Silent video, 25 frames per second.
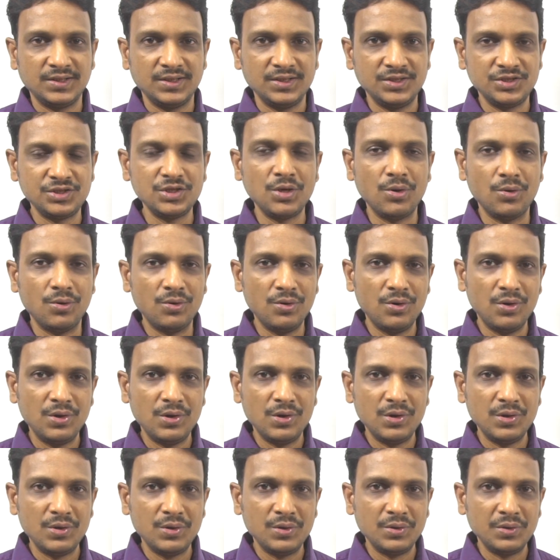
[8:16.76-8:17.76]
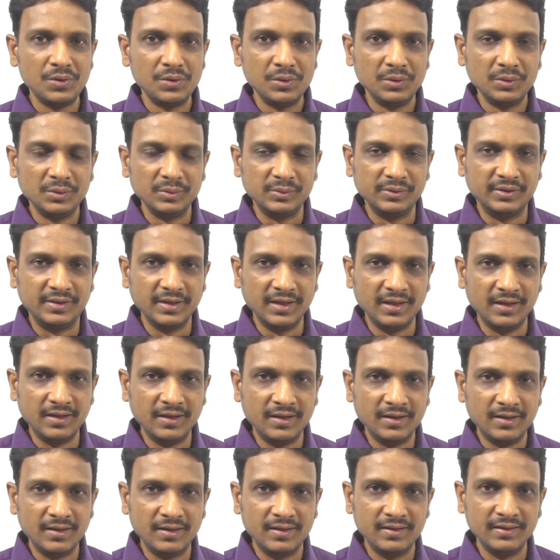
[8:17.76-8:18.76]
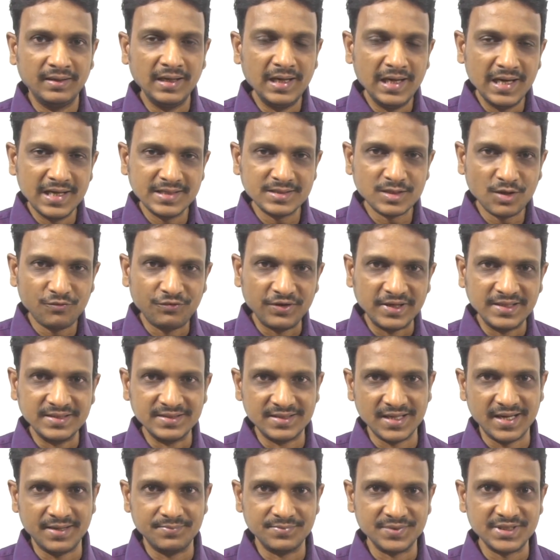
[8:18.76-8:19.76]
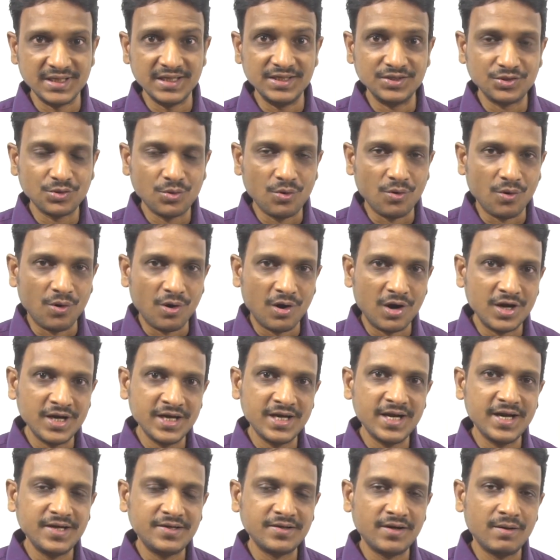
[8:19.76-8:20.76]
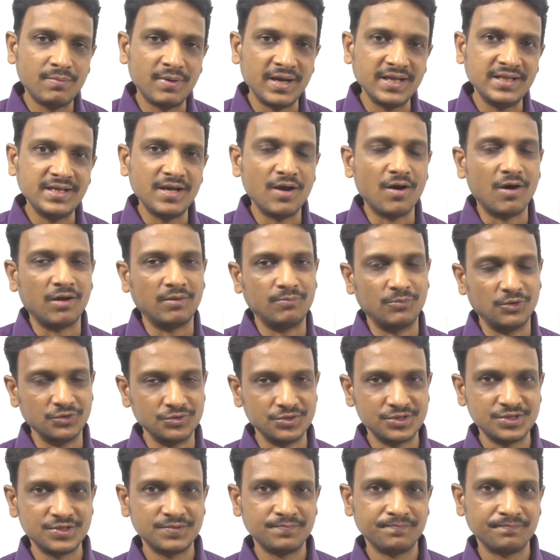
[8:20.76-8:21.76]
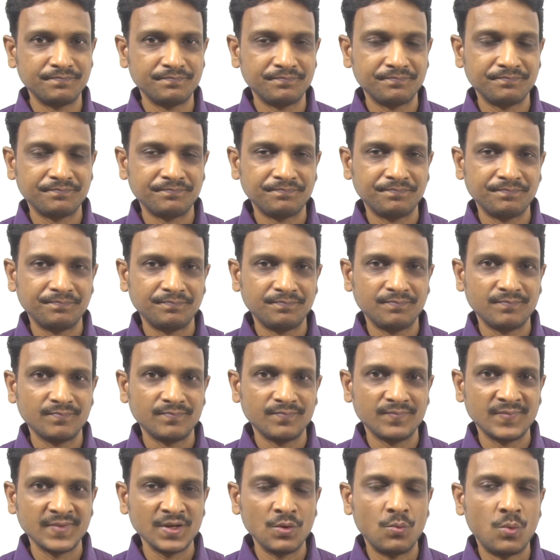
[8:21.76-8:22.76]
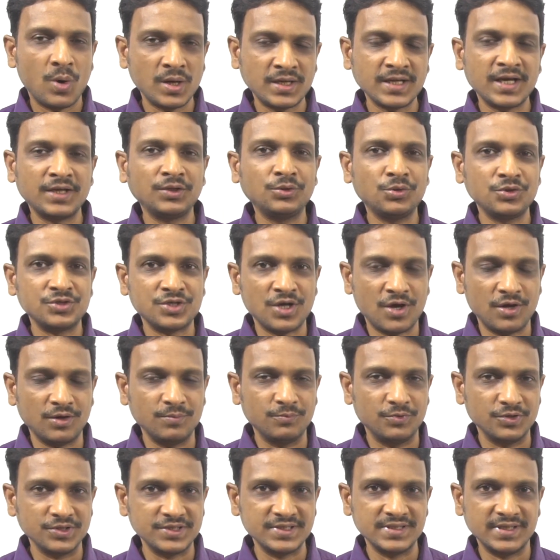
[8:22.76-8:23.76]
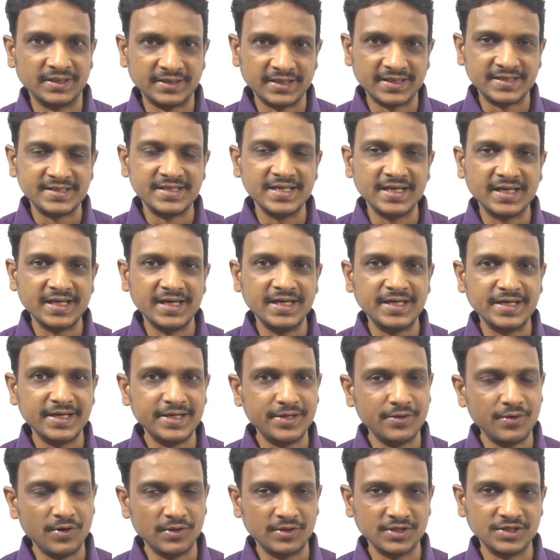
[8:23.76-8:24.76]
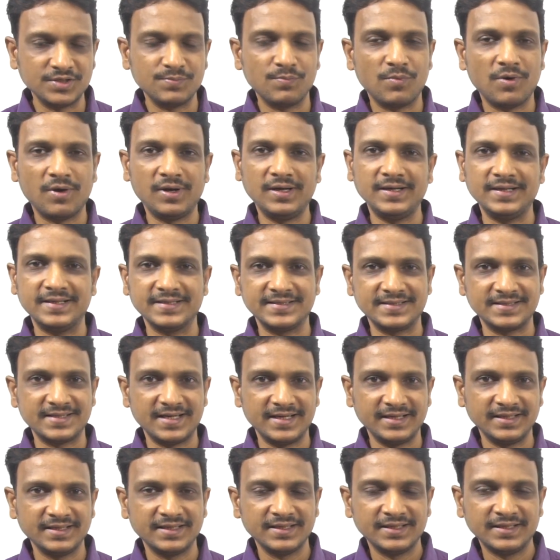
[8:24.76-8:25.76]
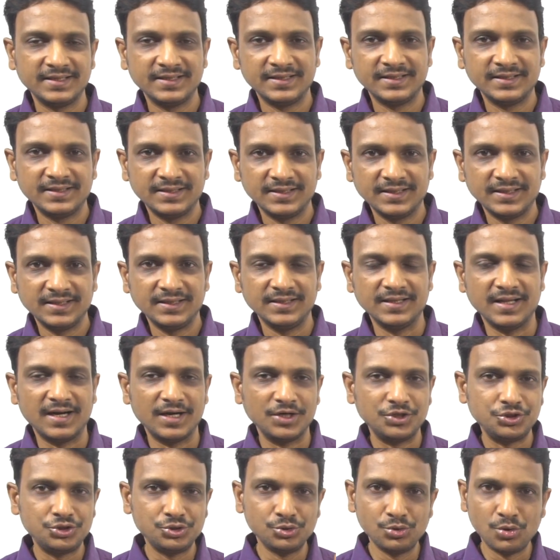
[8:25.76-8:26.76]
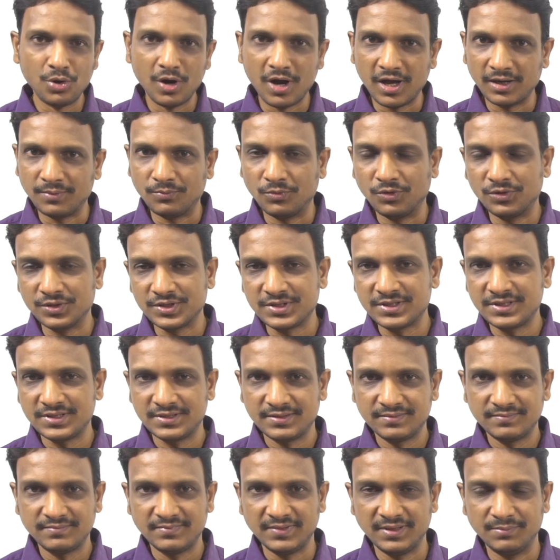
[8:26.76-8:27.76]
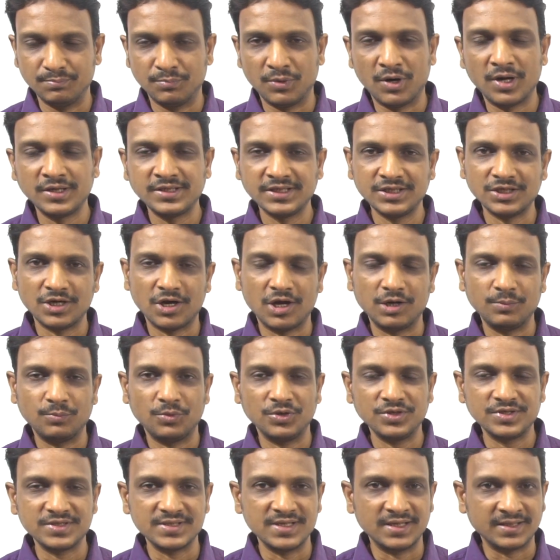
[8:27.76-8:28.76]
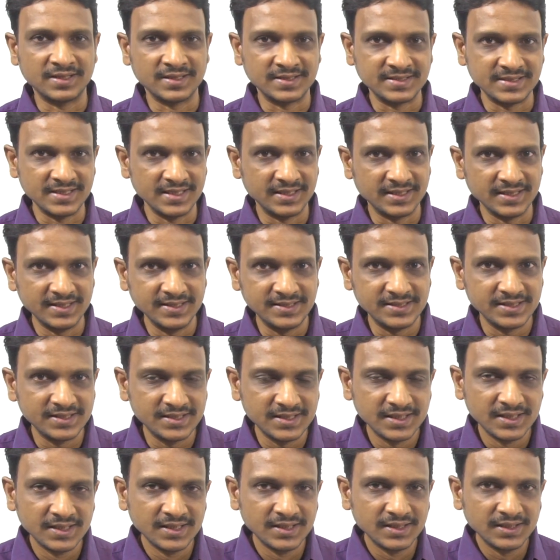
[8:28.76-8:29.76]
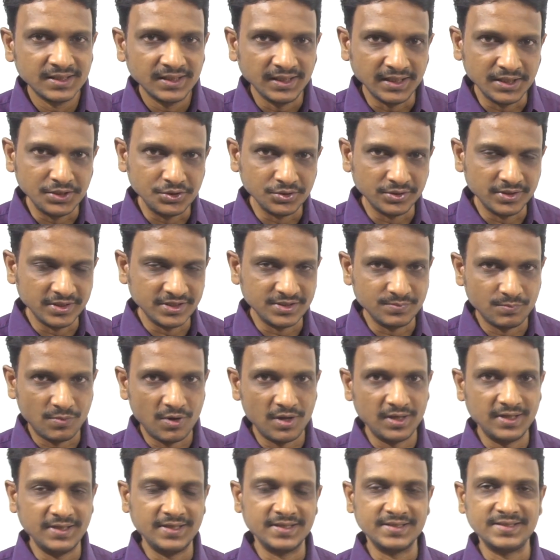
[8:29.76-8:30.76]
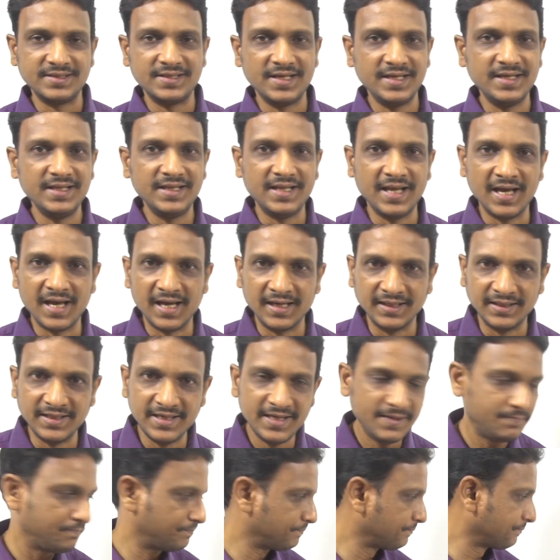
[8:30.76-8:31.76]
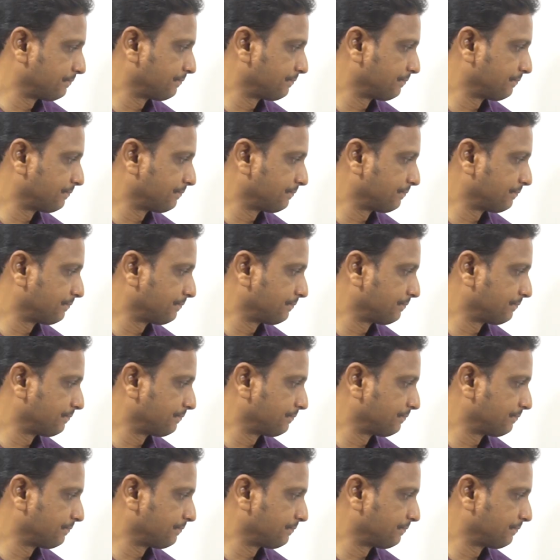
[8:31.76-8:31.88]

So the release of enzymes is coordinated by the hormones. What are those hormones that are secreted into the small intestine? There are two hormones, important hormones, that are secreted into the small intestine. They are the